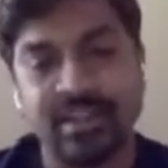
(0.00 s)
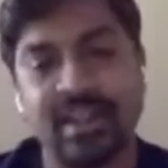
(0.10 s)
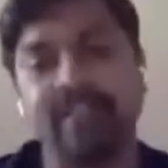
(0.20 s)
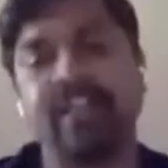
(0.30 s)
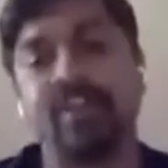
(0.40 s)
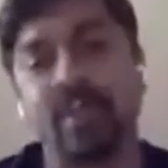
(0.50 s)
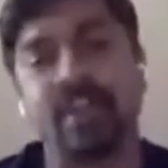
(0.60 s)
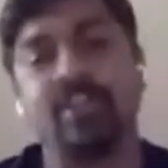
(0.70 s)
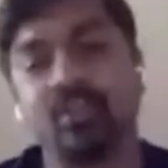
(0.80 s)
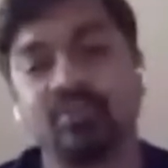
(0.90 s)
and thereby,
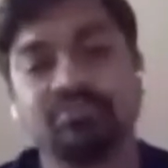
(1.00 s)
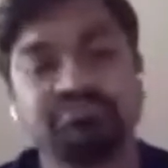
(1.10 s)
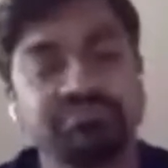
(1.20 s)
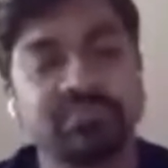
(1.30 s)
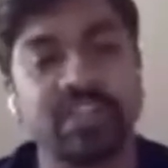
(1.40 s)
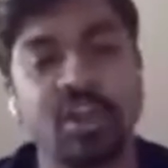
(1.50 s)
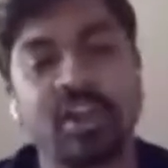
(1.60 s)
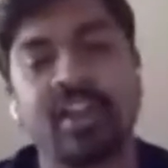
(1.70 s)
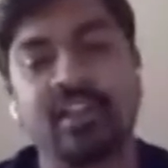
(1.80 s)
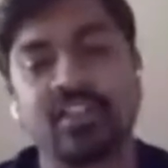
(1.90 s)
you know, the
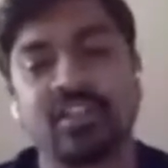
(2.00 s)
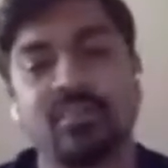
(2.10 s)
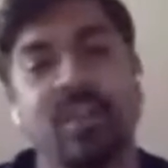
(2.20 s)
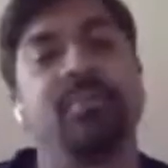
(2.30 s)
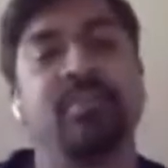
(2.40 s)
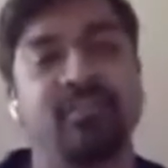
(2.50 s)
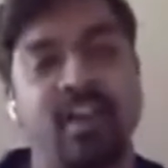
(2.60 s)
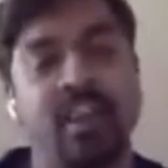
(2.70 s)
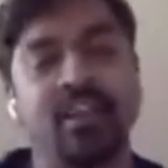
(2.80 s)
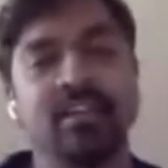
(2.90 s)
organization might be
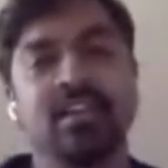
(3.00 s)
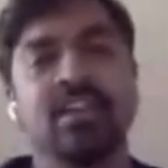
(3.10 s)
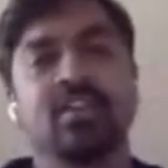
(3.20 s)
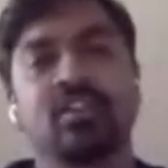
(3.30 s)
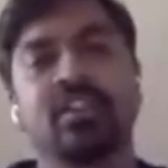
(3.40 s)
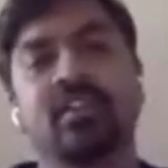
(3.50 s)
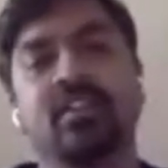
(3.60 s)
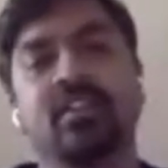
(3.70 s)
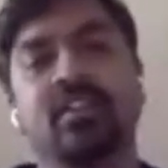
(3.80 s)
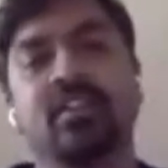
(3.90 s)
fined. So this
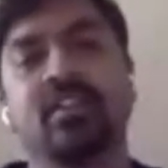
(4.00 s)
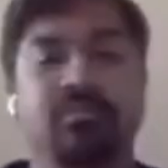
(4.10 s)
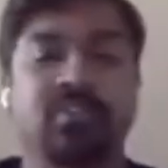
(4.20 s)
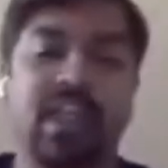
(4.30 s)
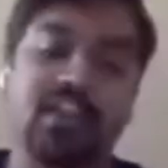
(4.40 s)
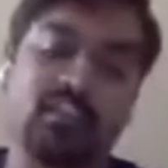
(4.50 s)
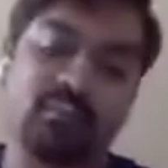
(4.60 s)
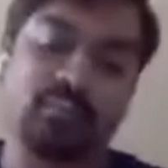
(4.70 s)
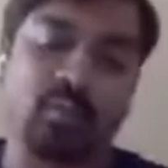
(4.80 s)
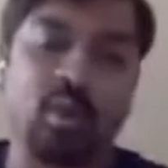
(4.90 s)
is the kind of
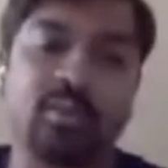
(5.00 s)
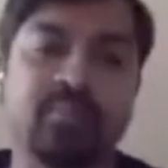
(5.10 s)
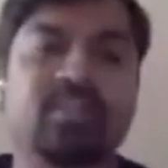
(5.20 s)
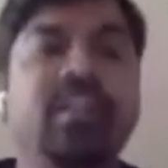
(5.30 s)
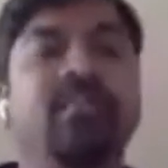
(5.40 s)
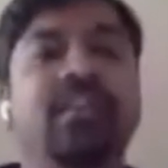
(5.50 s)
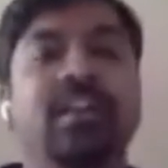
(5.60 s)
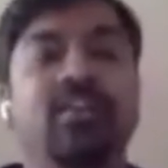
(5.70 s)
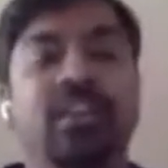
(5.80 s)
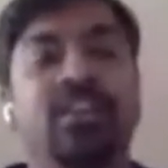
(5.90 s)
problem statement
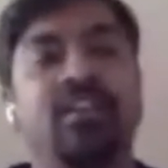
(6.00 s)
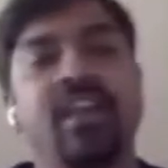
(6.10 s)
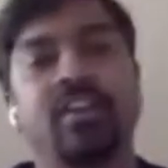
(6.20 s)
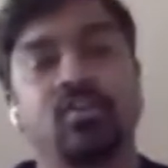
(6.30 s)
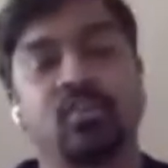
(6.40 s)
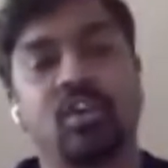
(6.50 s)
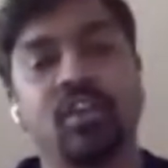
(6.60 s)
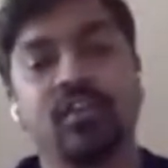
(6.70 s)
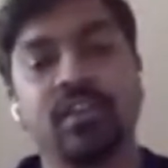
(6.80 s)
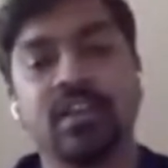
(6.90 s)
that we are trying to
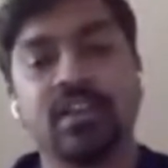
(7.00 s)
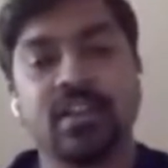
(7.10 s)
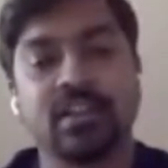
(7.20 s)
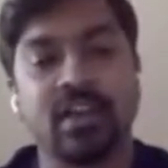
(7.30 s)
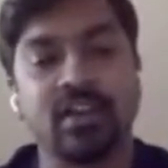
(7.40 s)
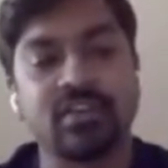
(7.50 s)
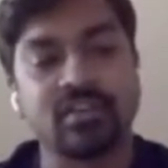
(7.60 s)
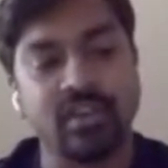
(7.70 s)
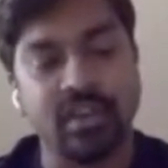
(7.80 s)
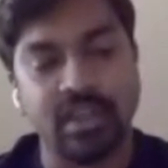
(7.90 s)
solve. Now,
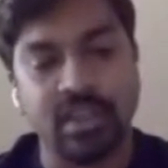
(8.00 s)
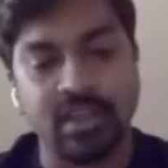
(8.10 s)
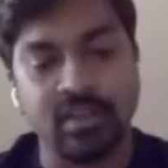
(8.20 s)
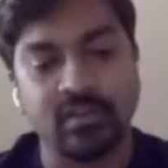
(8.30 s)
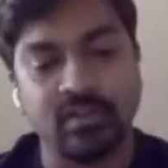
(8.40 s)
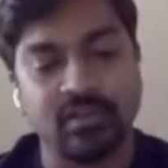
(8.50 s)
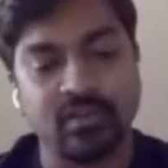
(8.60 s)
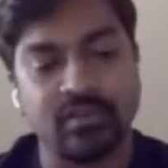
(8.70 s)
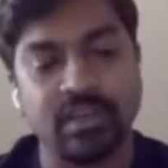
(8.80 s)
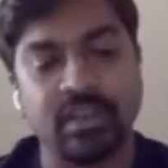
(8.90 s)
historically,
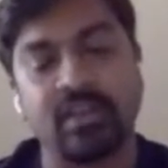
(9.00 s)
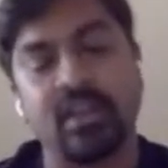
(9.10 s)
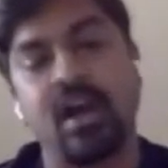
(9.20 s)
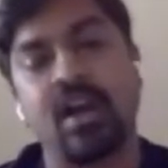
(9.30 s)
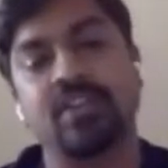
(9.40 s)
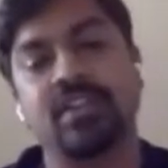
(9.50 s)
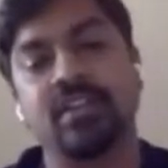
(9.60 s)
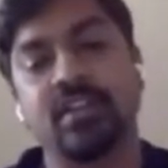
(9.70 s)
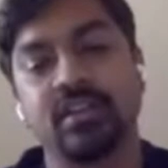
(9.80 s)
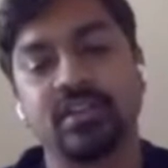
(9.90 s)
in large
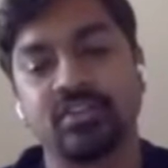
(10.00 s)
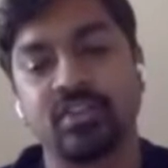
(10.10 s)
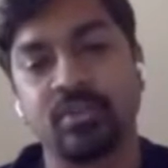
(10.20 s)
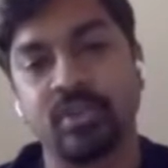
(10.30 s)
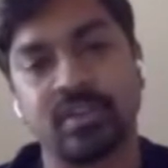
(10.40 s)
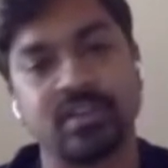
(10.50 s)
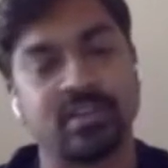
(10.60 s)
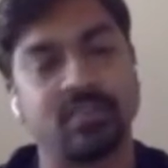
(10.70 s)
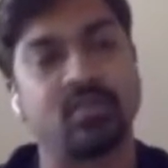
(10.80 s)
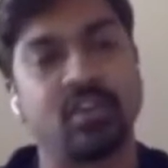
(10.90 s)
and uh, distributed
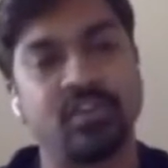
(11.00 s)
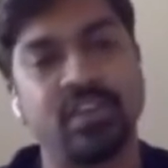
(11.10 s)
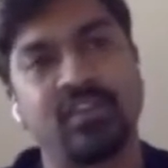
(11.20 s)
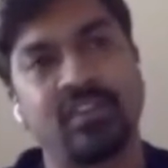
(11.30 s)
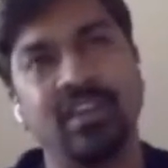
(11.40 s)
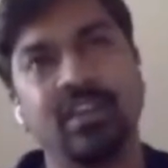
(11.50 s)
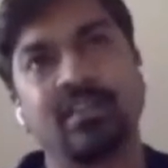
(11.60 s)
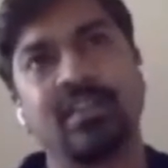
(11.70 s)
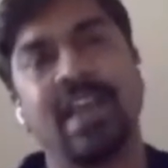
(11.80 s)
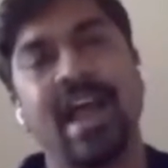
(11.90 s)
systems, what we have seen
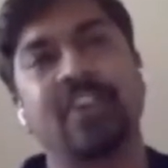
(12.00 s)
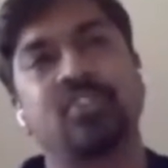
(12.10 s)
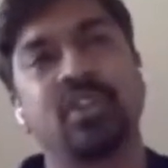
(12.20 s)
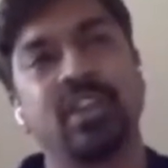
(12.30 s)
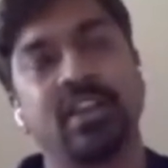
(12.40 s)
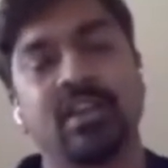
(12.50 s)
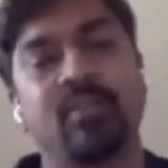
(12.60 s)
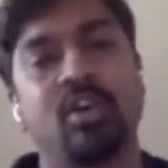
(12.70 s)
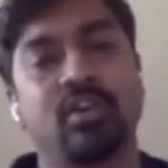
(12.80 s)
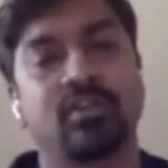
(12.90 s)
is the actual data
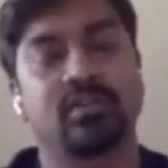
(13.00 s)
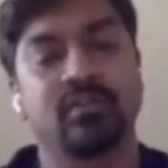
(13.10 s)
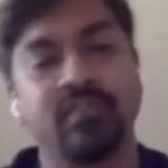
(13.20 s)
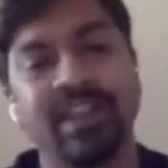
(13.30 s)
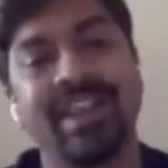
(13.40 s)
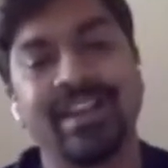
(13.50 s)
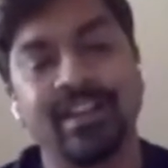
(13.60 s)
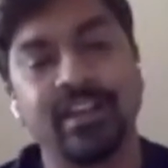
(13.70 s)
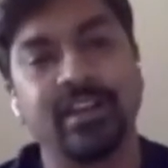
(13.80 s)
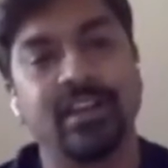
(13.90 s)
blocks will get
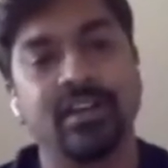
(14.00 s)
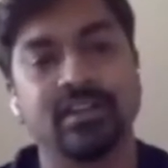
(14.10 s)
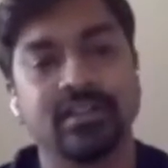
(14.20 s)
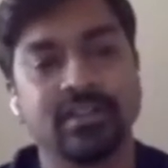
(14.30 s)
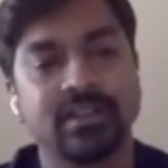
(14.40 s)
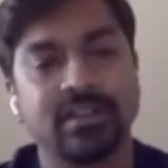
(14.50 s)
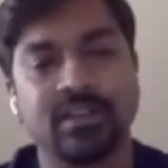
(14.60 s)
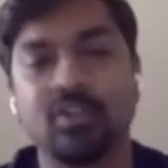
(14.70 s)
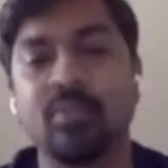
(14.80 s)
deleted, you know,